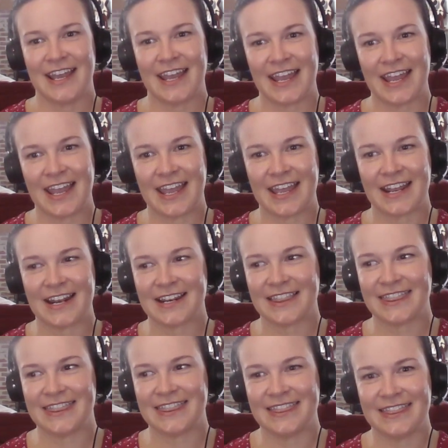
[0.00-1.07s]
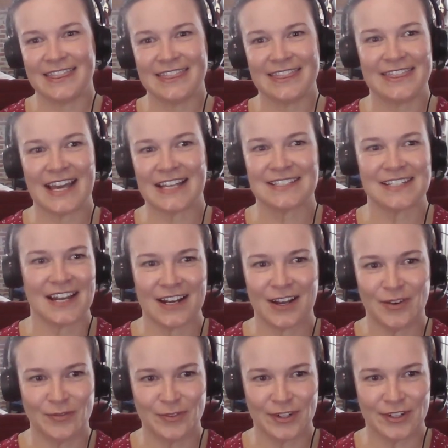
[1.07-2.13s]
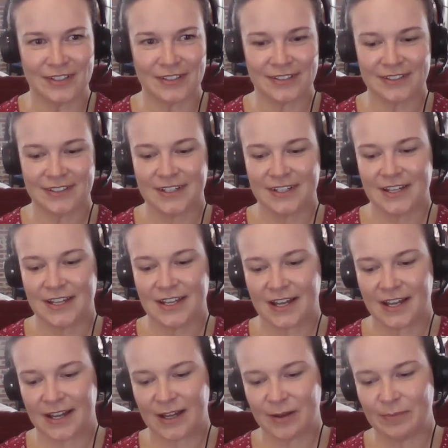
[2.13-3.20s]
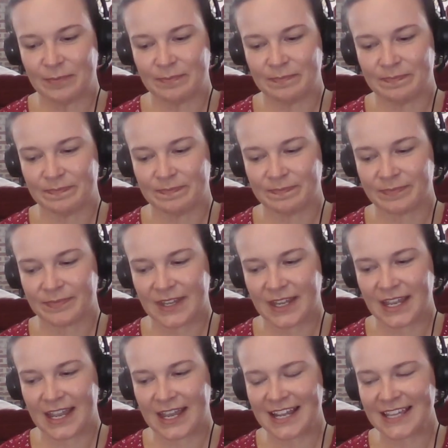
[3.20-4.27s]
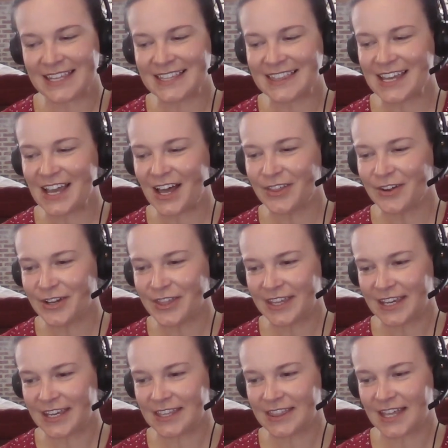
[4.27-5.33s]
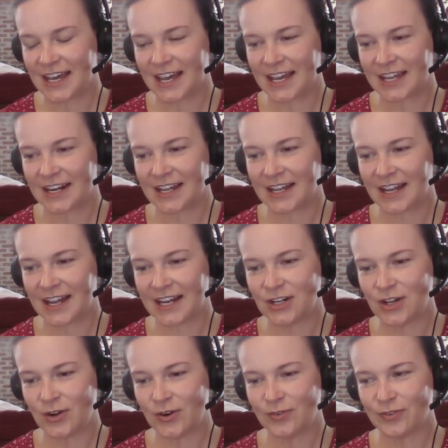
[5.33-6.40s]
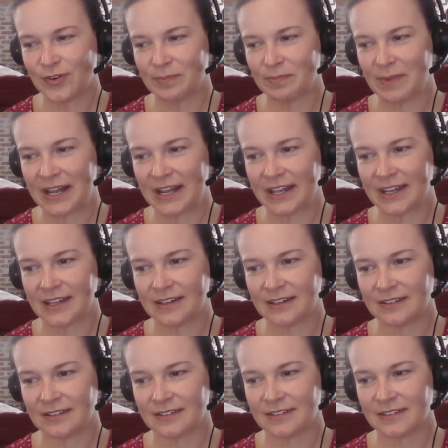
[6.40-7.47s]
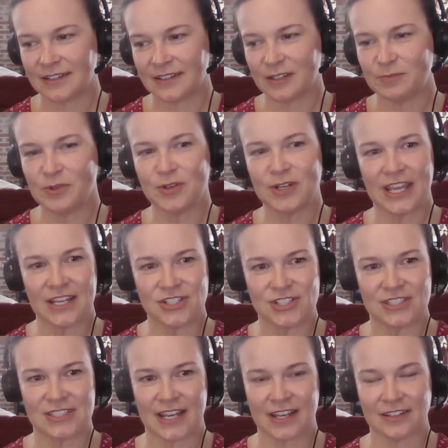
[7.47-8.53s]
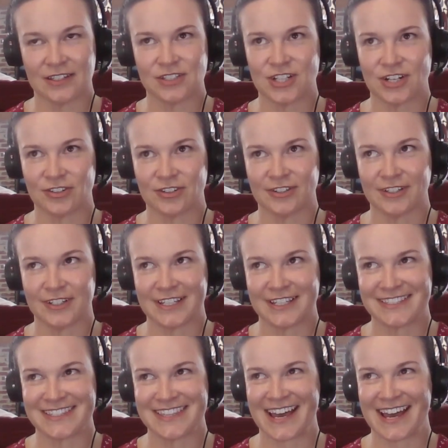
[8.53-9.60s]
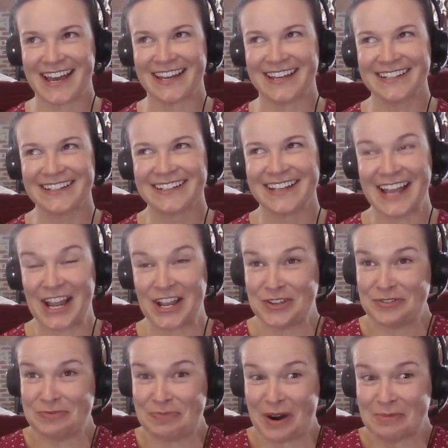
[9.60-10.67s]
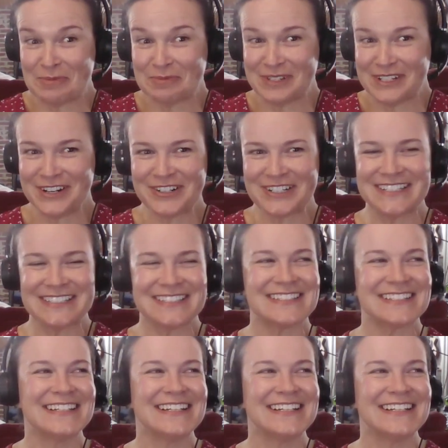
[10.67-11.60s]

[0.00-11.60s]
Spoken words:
And that's not helpful. And I think the other thing that I know from my communication style in general is that, and you've probably noticed,